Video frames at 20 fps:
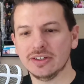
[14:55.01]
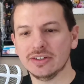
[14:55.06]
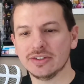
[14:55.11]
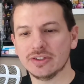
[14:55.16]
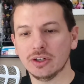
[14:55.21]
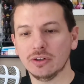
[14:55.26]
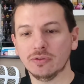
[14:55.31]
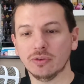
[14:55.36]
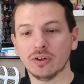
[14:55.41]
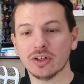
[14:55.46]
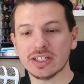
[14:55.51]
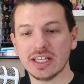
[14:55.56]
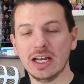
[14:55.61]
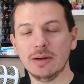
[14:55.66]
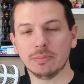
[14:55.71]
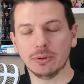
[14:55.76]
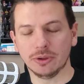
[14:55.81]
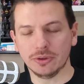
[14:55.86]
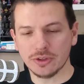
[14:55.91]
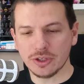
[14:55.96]
So for
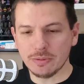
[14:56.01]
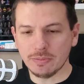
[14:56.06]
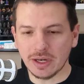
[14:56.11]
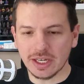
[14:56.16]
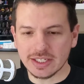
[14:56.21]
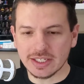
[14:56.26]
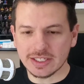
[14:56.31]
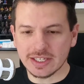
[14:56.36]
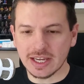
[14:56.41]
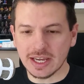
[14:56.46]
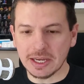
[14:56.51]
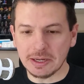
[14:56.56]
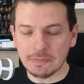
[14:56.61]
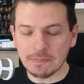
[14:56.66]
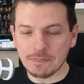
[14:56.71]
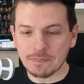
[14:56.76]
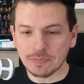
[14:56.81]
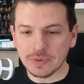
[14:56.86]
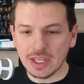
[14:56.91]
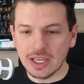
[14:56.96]
example, you might say,
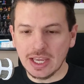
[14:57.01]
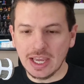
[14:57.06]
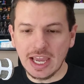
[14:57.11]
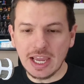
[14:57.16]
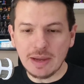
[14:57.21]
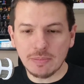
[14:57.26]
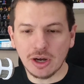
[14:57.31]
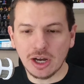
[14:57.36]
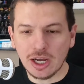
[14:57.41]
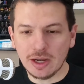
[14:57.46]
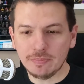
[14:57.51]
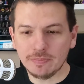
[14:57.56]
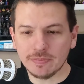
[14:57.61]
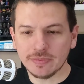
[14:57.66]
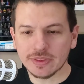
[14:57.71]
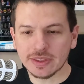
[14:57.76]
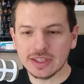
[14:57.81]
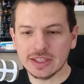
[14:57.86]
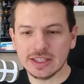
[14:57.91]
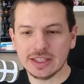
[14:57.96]
hey, Bob,
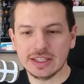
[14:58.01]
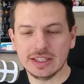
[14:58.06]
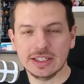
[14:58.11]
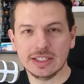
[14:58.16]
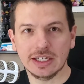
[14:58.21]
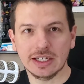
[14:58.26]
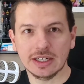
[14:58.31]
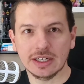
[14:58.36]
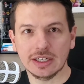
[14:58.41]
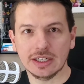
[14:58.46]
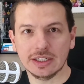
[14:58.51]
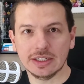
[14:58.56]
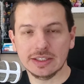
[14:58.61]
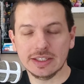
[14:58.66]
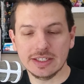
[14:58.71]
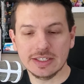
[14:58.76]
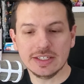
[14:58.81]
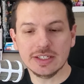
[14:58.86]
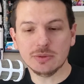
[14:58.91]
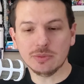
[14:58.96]

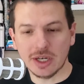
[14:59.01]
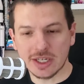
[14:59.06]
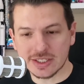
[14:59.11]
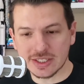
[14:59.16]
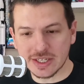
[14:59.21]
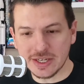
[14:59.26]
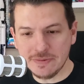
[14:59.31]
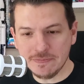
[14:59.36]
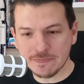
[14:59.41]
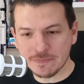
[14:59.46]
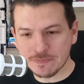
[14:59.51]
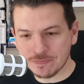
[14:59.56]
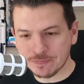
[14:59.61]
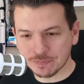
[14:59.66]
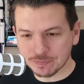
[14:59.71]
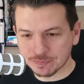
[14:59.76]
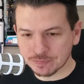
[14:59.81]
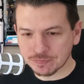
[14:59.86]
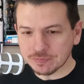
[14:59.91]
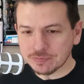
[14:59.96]
this is Wesley,
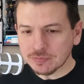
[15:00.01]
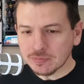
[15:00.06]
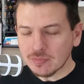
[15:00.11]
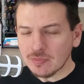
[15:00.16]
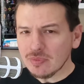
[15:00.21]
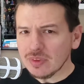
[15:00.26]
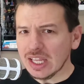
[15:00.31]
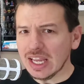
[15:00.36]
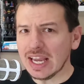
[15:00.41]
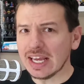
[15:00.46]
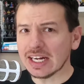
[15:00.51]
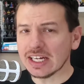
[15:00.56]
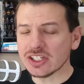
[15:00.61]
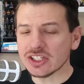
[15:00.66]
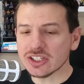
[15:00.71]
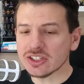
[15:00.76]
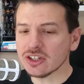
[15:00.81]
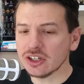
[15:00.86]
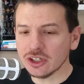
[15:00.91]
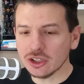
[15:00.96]
and I
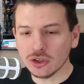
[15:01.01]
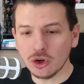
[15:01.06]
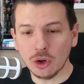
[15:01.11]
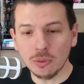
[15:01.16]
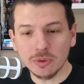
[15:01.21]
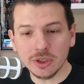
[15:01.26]
just saw your home